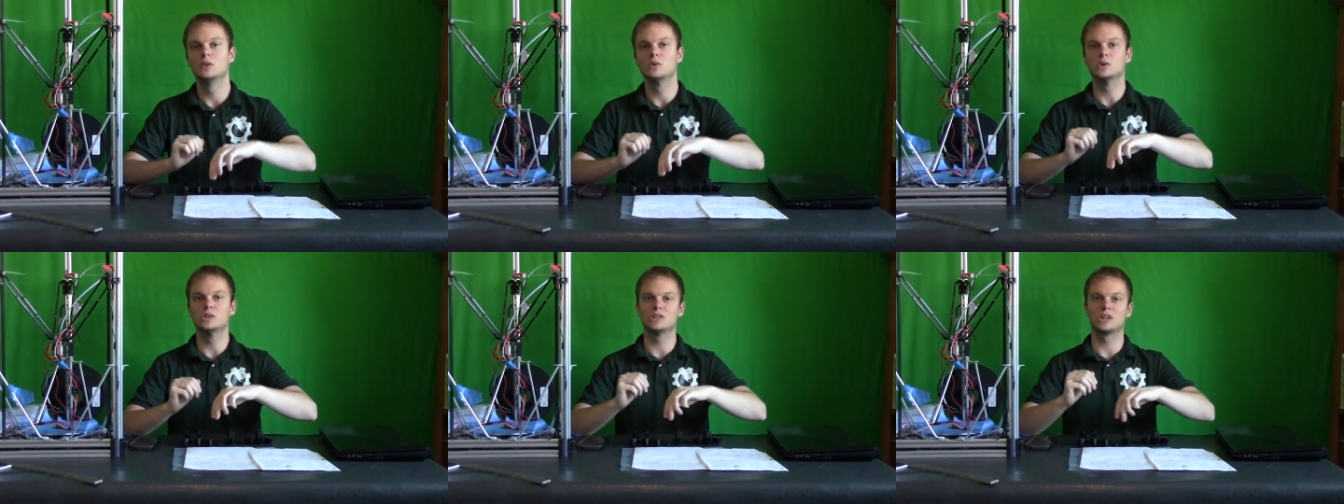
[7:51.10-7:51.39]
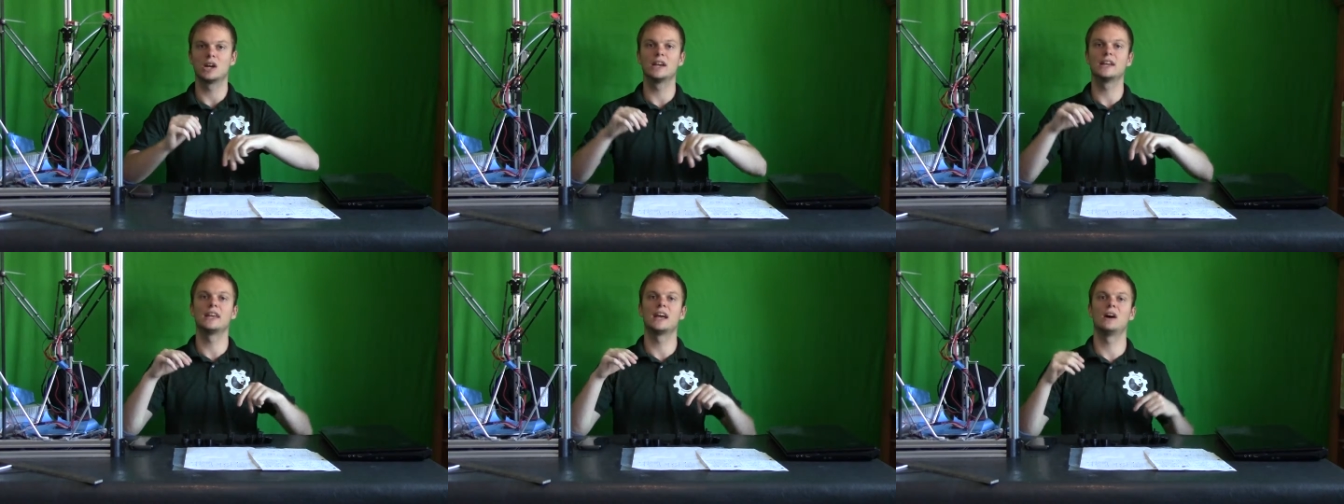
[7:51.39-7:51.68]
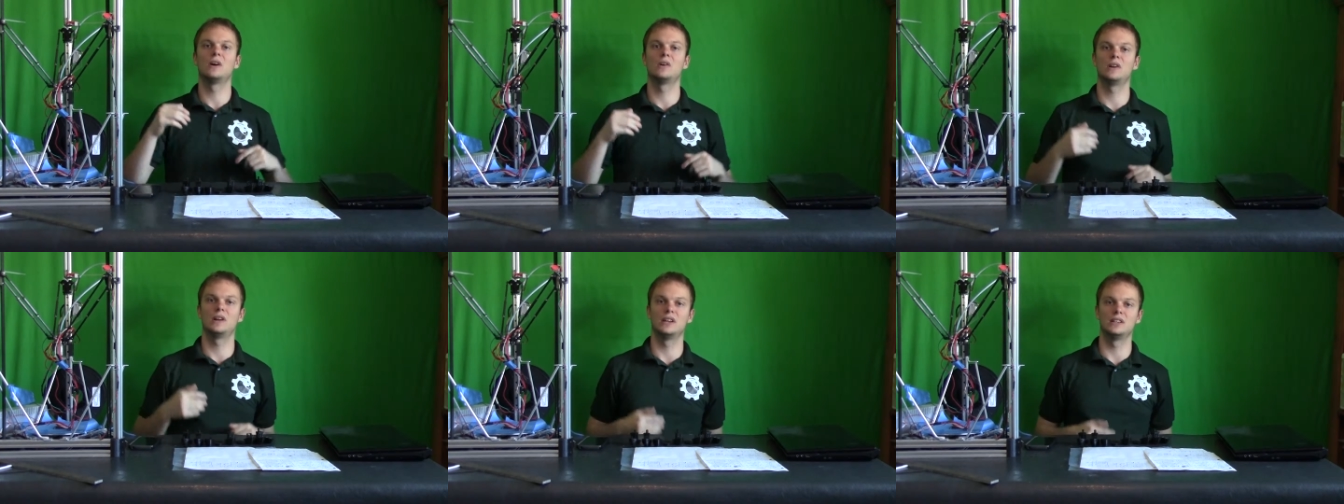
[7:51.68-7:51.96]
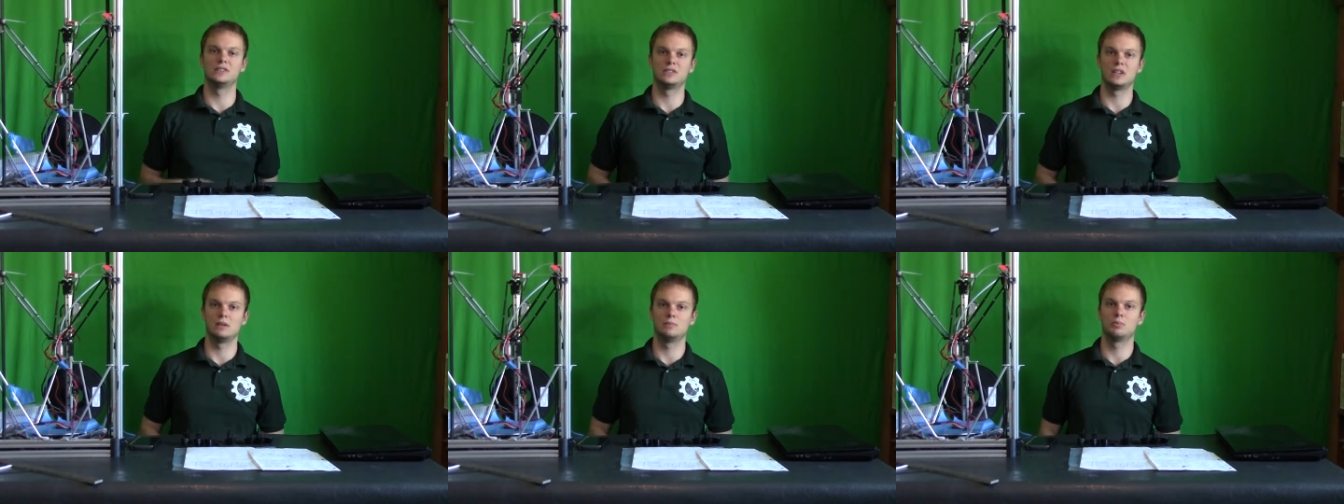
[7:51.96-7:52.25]
which I count
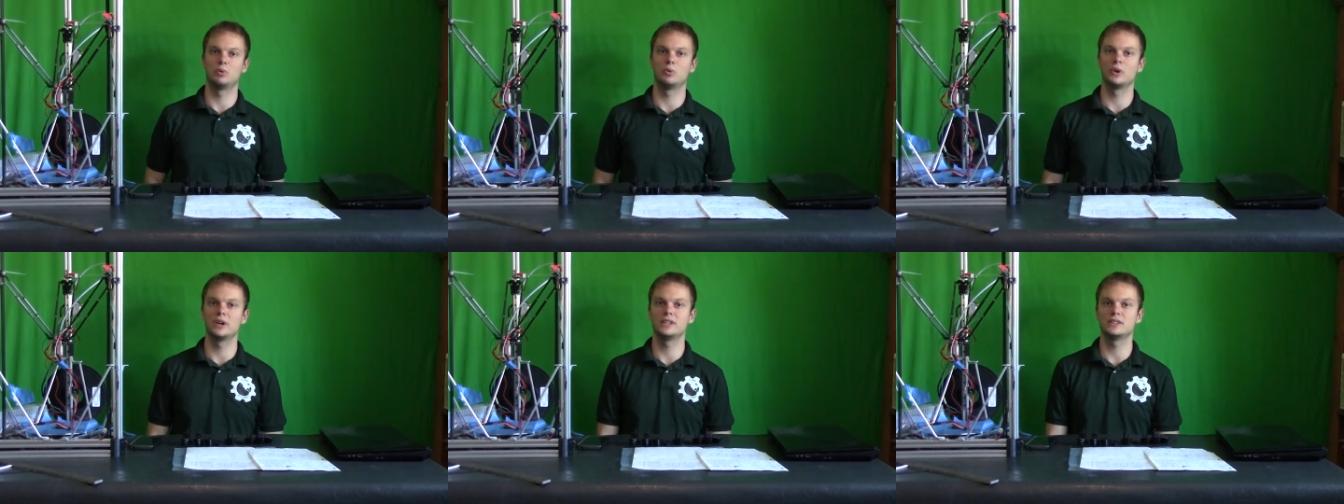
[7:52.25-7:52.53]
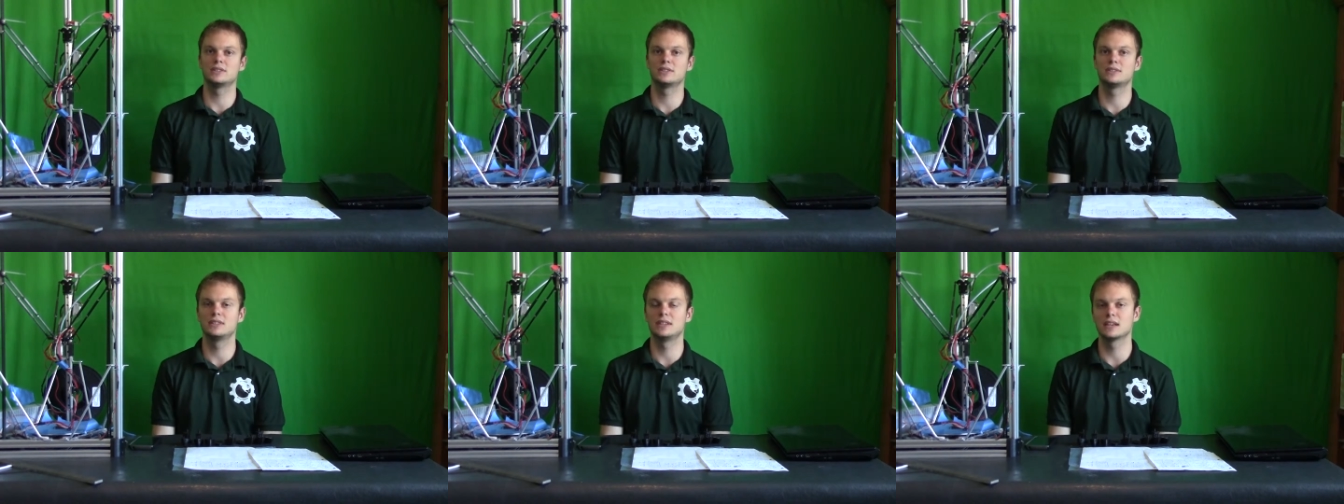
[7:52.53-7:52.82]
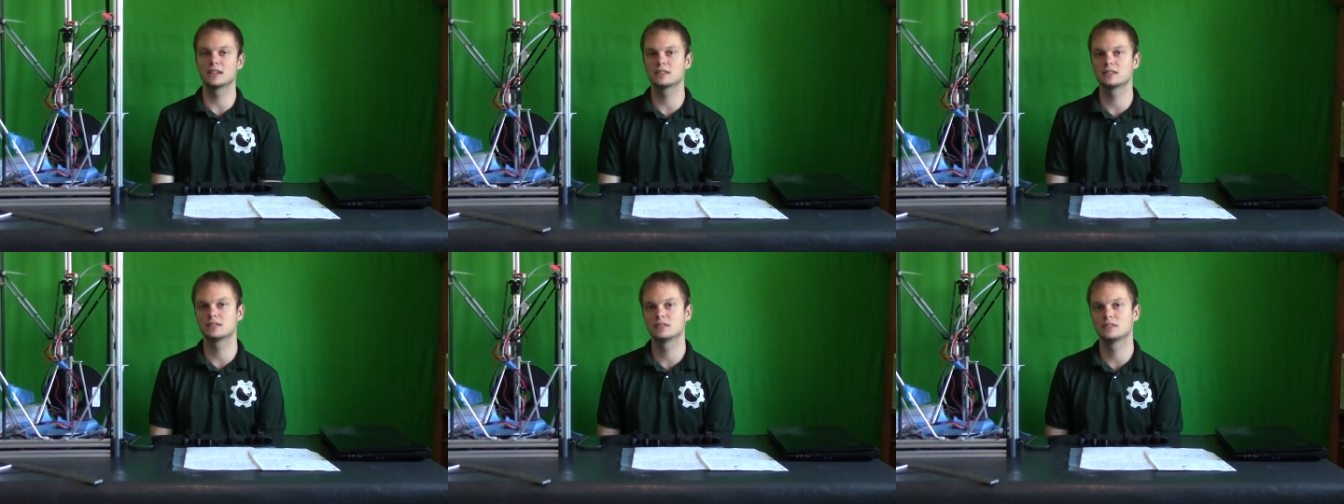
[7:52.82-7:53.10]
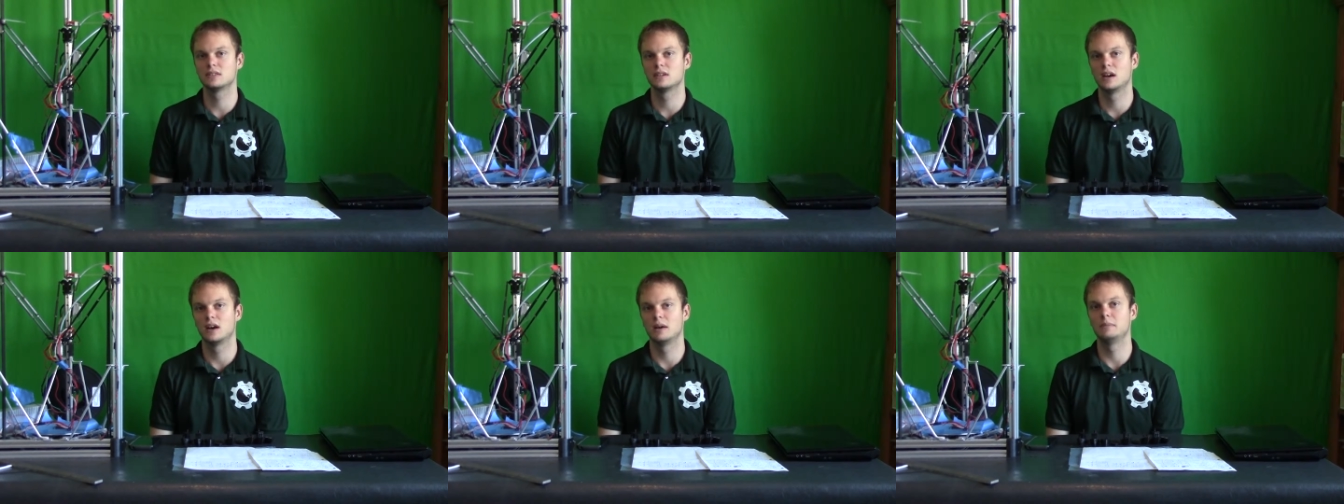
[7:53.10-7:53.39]
as a zero point
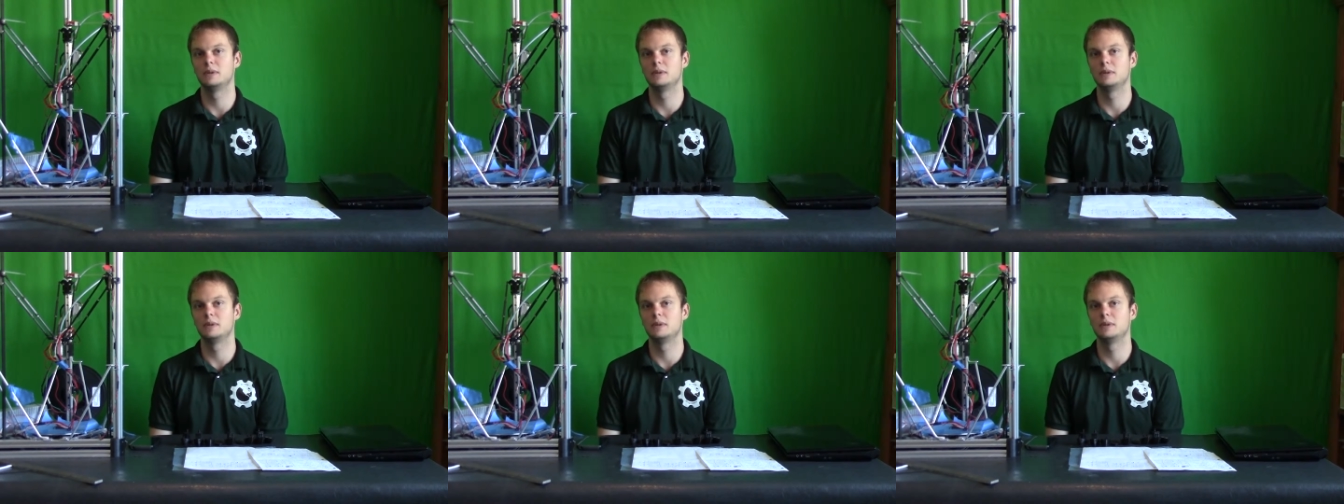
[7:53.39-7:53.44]
six,